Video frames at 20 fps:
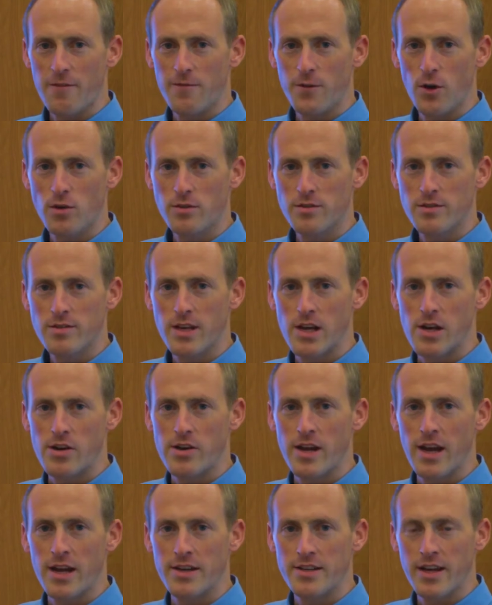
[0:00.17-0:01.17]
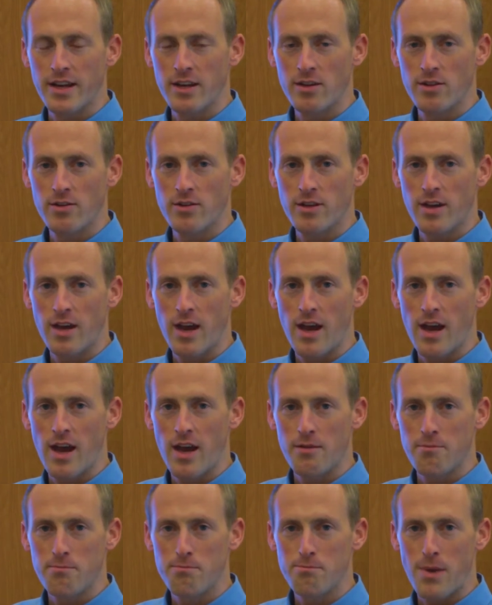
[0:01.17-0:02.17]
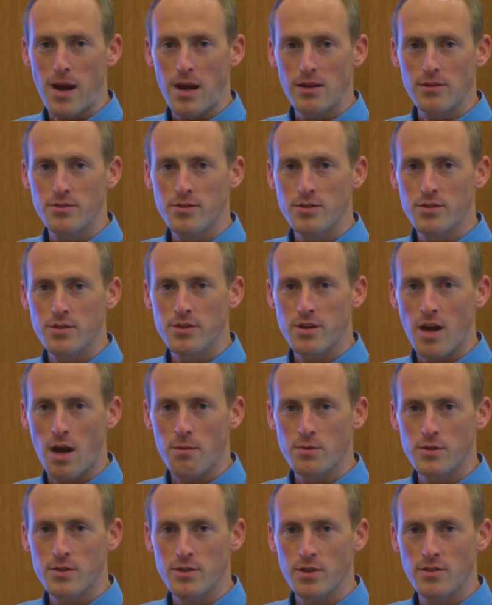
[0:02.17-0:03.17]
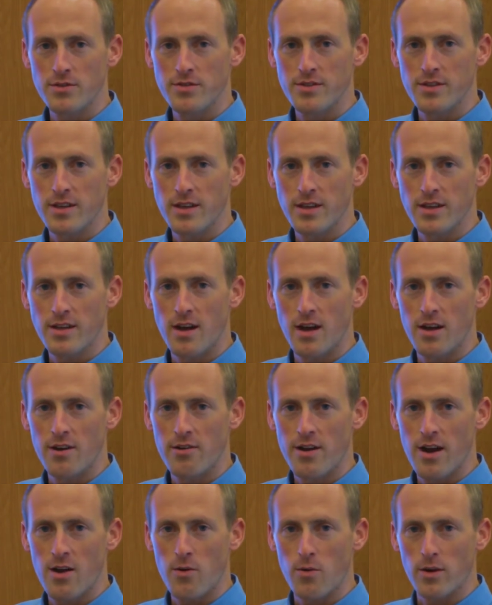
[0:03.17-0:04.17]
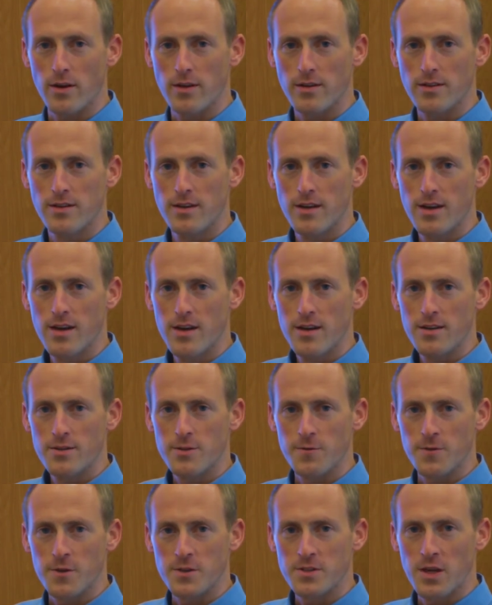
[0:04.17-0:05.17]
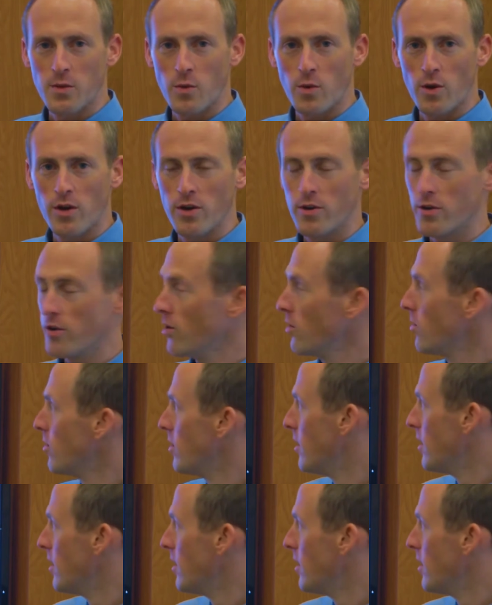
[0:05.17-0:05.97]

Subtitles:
folks, here today to take a look at balancer shop results in Hunter Network. So the first thing we're going to do